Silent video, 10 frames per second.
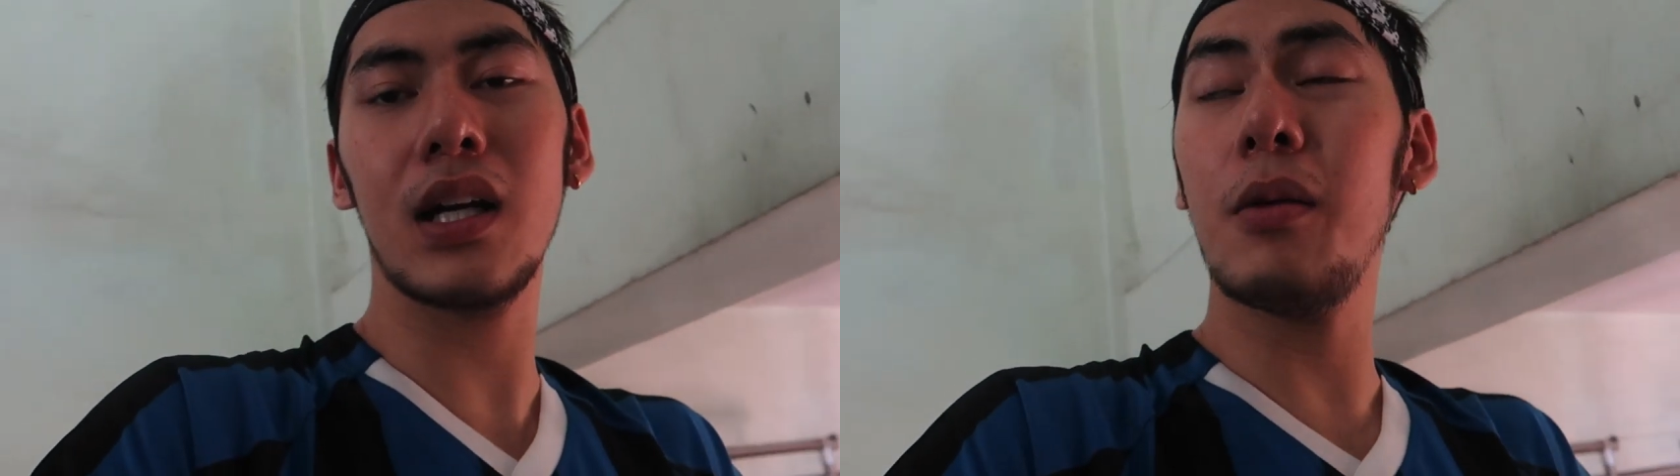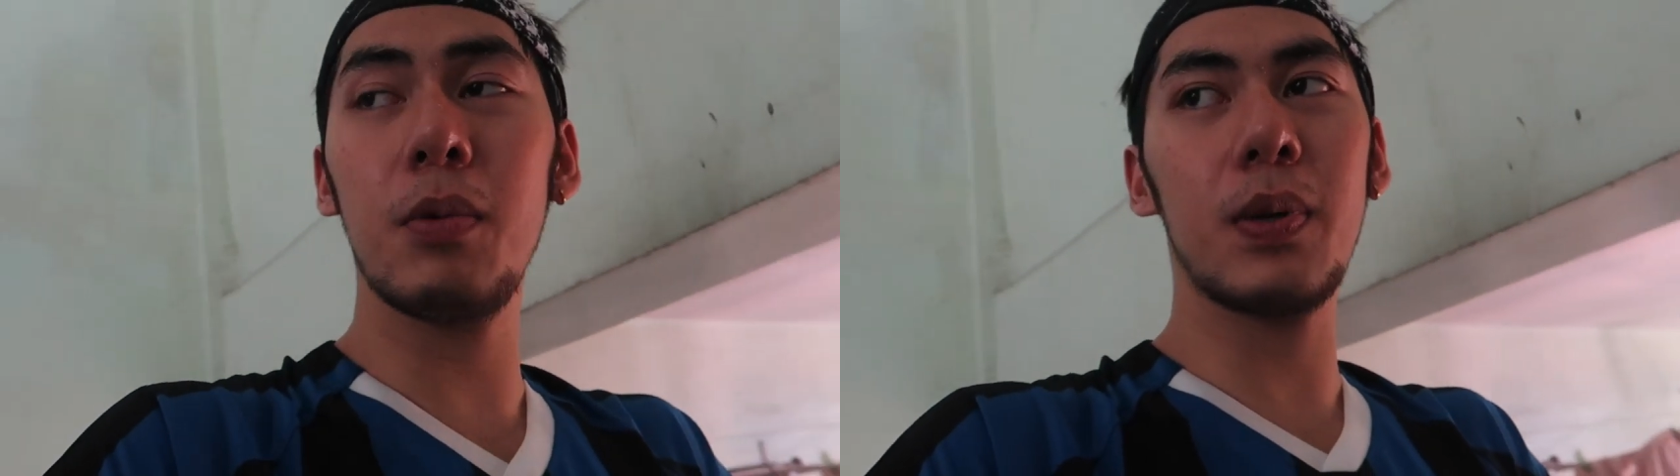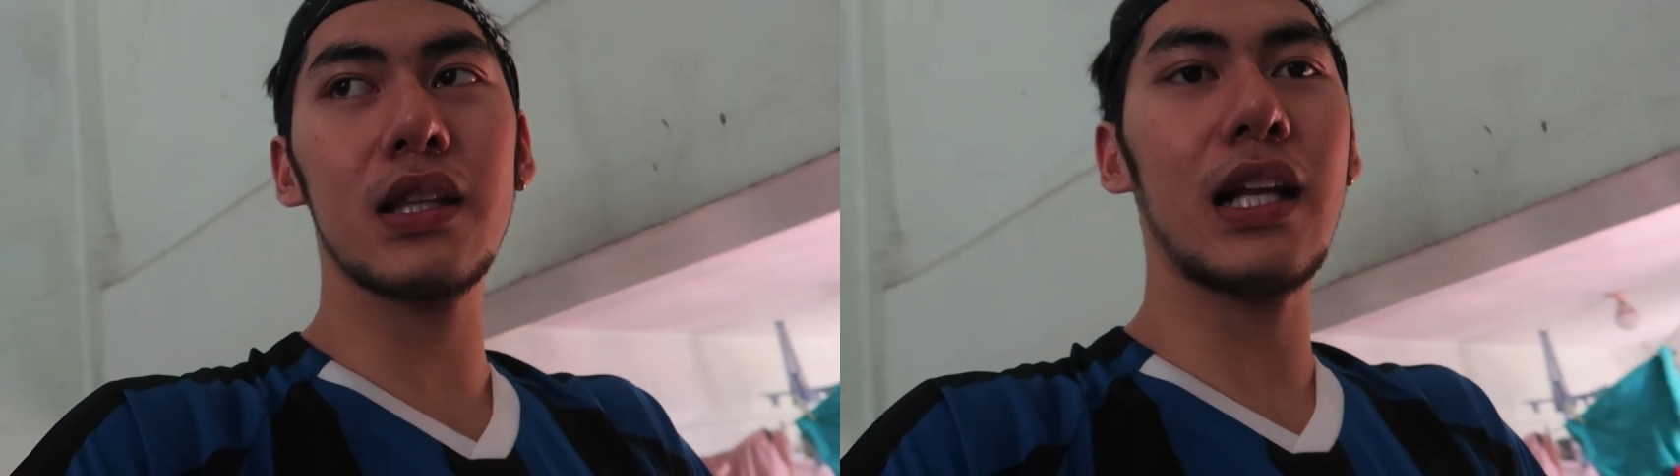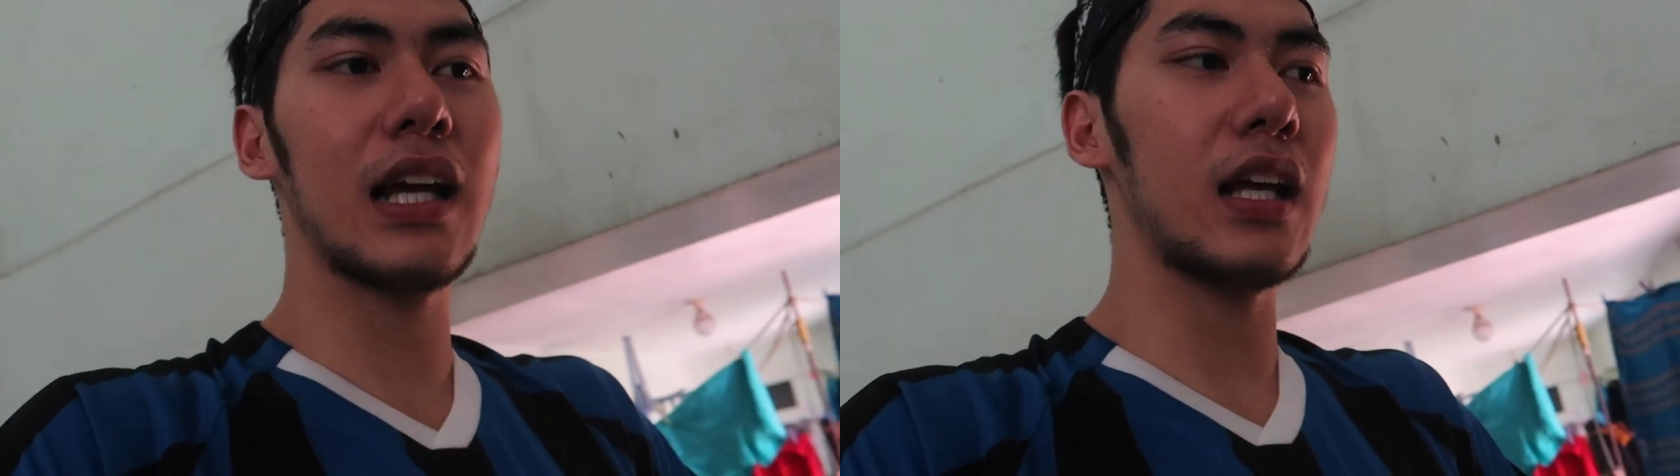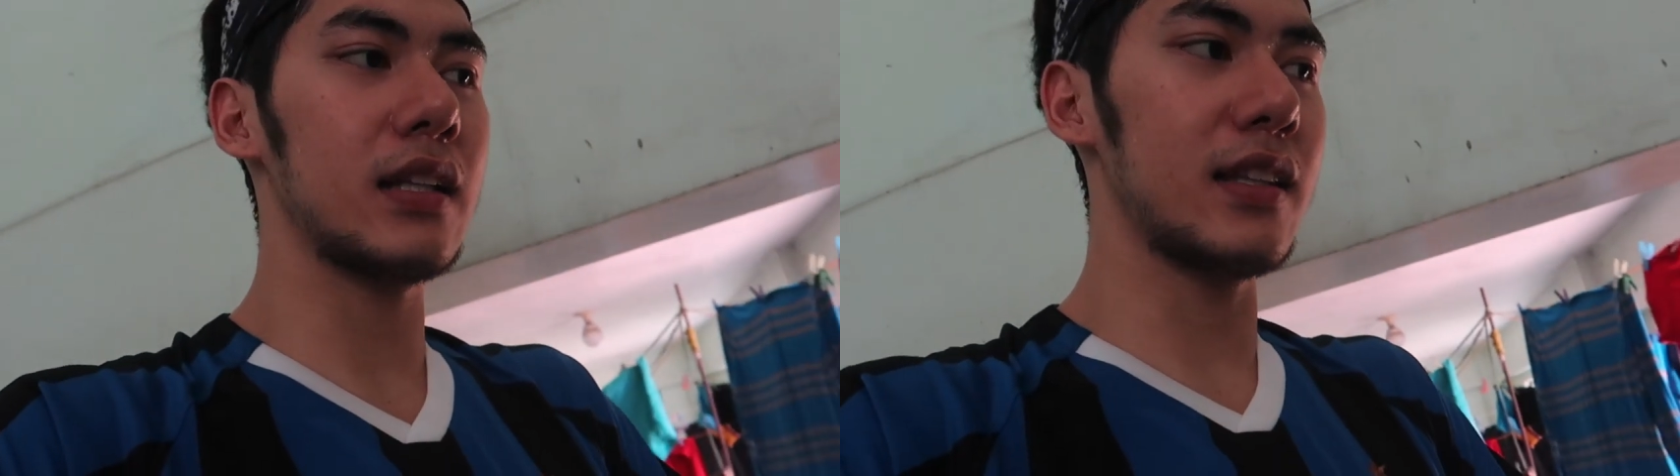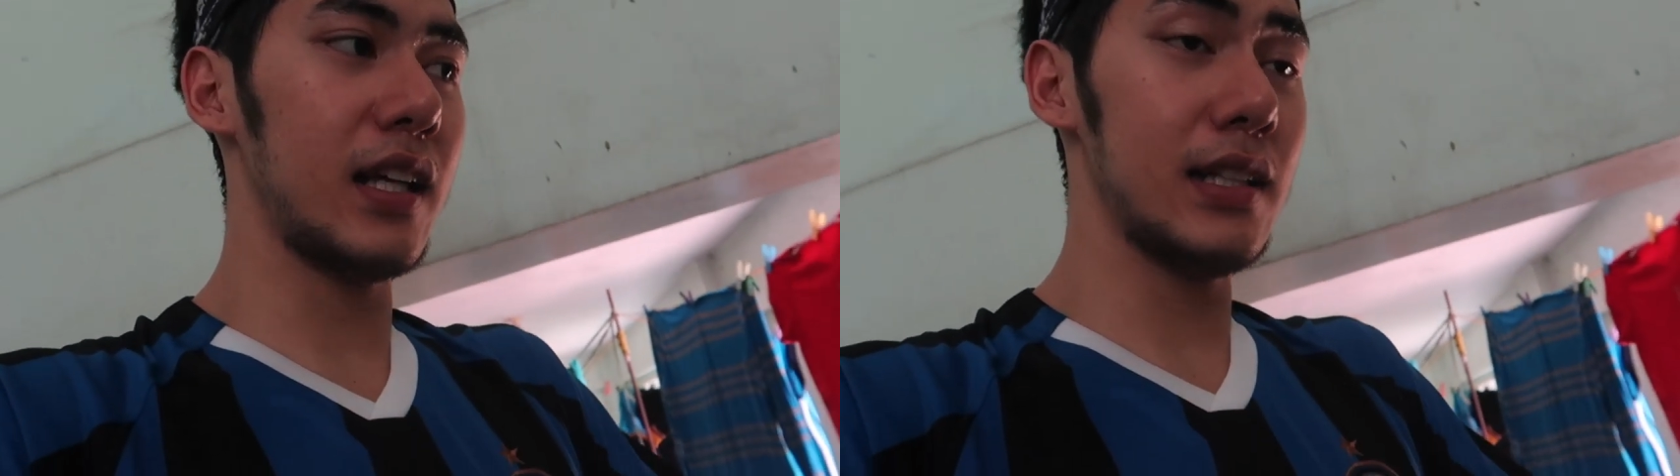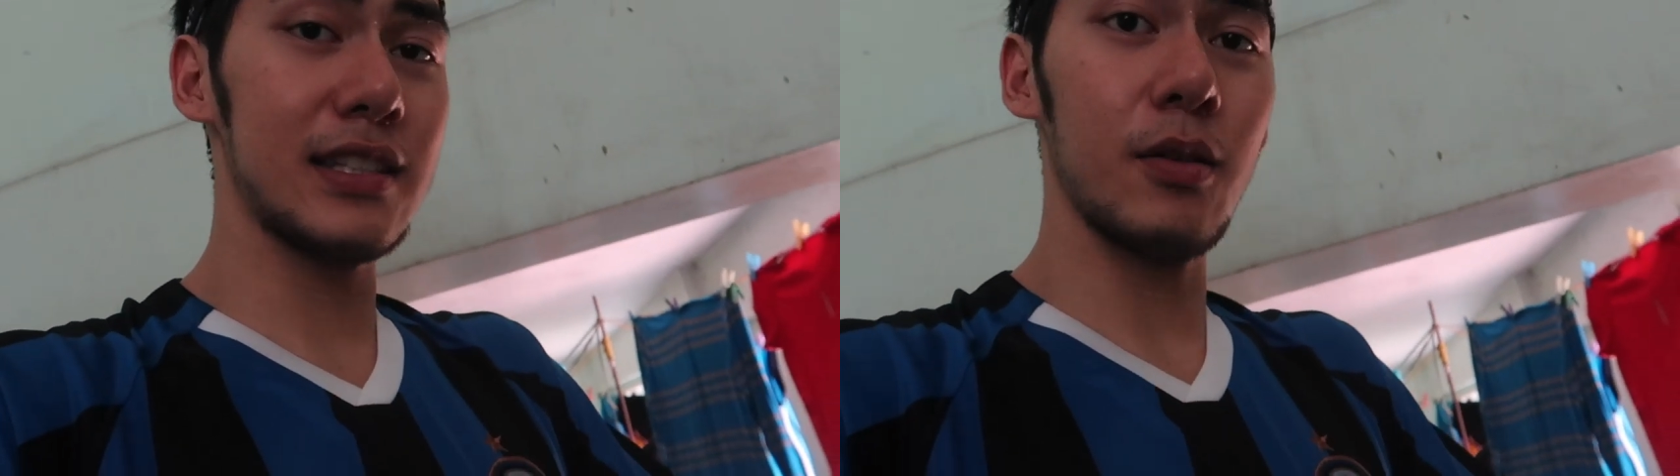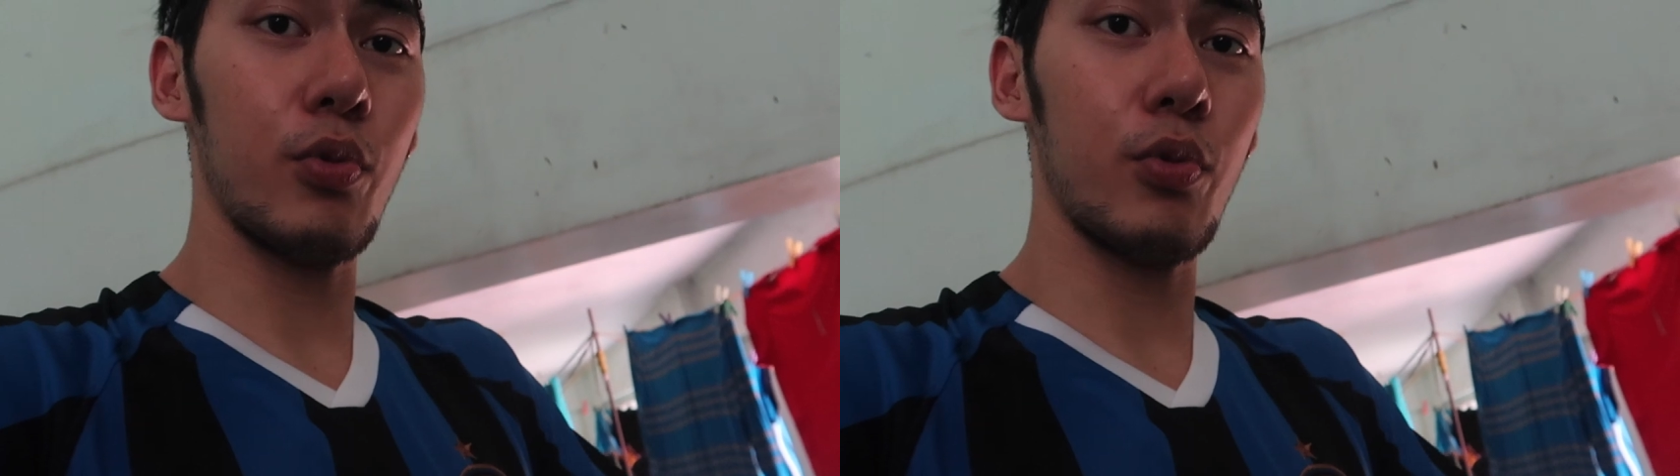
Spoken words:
Marami pa talagang drills